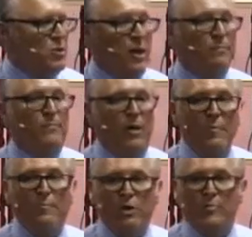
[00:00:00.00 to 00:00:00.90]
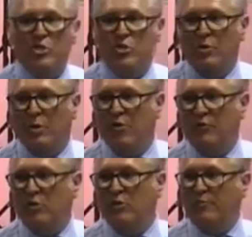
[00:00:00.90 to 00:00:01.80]
And I promise you,
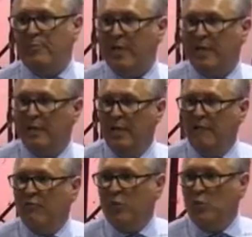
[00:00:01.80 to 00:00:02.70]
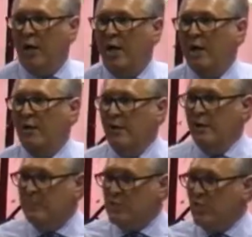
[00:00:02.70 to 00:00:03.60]
after you've prayed for a while,
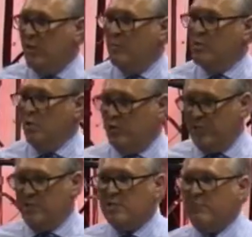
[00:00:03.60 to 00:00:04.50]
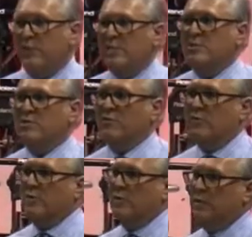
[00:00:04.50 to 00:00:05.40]
the Psalms, you'll sense the presence of God